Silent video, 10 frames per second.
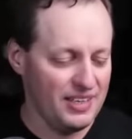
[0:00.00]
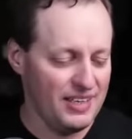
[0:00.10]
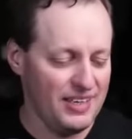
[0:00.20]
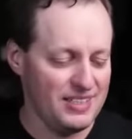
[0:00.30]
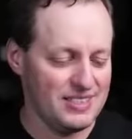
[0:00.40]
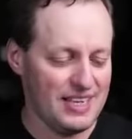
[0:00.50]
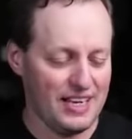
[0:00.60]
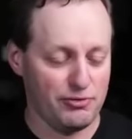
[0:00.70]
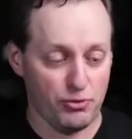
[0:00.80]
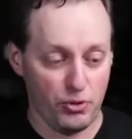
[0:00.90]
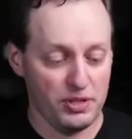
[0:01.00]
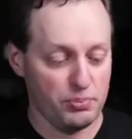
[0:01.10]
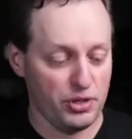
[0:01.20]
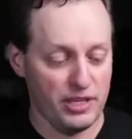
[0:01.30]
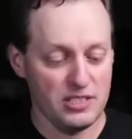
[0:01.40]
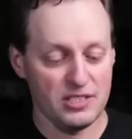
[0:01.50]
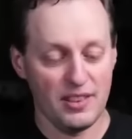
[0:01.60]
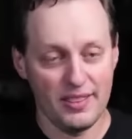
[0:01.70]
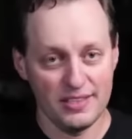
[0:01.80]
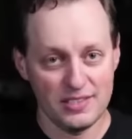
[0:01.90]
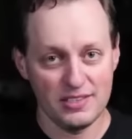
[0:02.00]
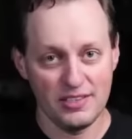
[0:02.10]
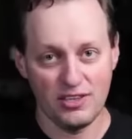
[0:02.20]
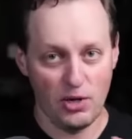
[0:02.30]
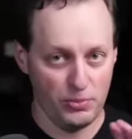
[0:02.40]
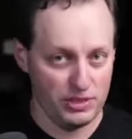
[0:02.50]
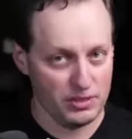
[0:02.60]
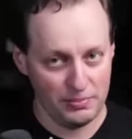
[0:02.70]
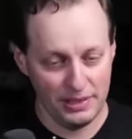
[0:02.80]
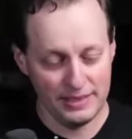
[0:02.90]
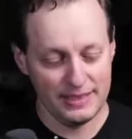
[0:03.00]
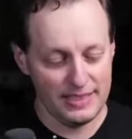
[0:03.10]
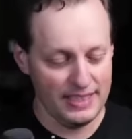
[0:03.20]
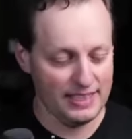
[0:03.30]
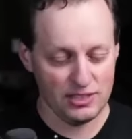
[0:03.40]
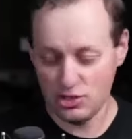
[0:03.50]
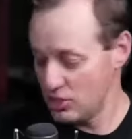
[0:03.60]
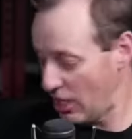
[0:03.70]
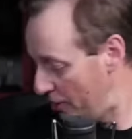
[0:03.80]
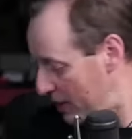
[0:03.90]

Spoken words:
is that for the price, this is going to come with a complete kit. So